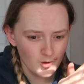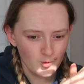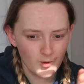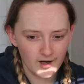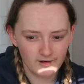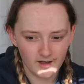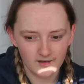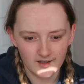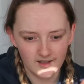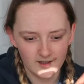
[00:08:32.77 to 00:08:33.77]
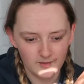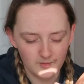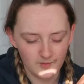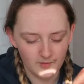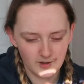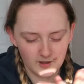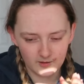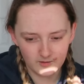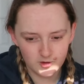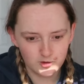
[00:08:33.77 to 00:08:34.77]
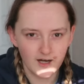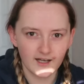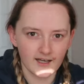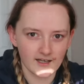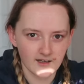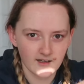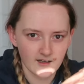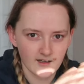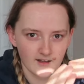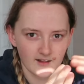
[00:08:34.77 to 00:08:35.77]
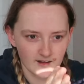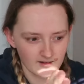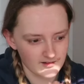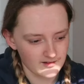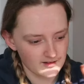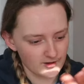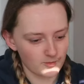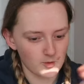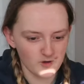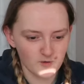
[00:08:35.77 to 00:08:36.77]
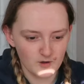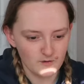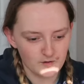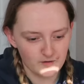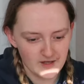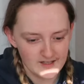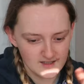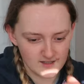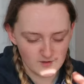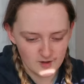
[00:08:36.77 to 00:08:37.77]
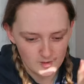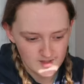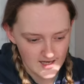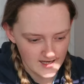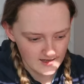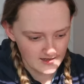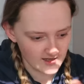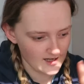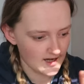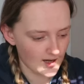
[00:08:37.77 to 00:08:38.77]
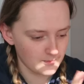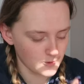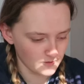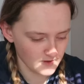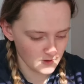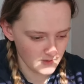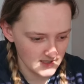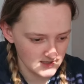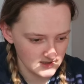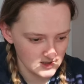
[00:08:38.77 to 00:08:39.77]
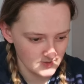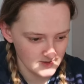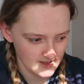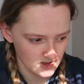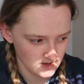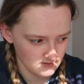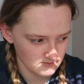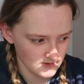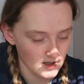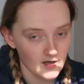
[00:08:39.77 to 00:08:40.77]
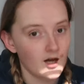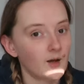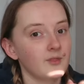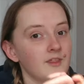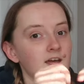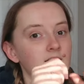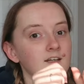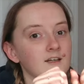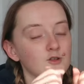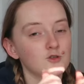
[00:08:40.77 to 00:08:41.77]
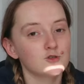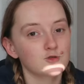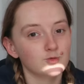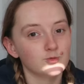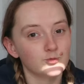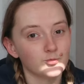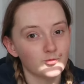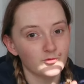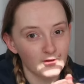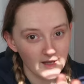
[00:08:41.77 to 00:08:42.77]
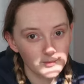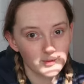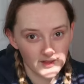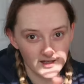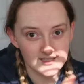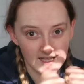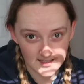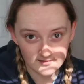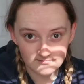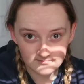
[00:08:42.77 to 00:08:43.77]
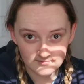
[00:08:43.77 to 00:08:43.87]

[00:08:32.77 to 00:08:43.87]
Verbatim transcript: Where I think, and you know, tracking that, the, the movement of the fins for those ten and moving them into position. I'm then going to flip that ten